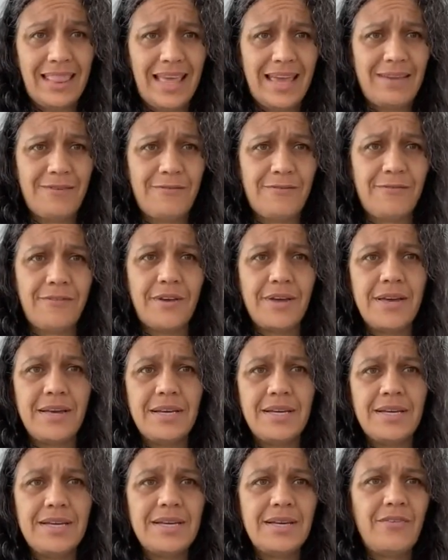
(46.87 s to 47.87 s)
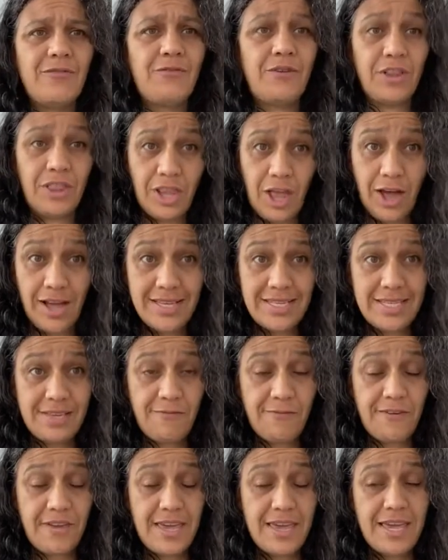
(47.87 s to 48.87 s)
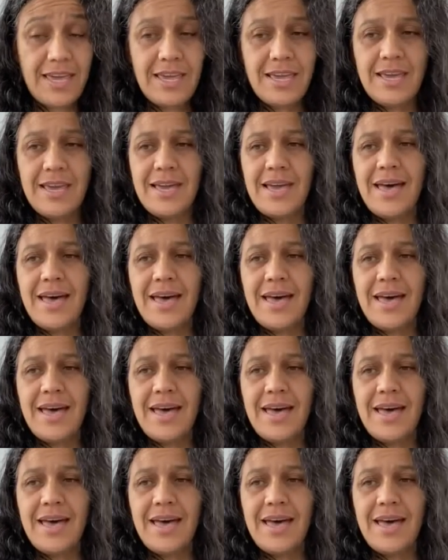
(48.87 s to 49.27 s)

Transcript: life philosophy,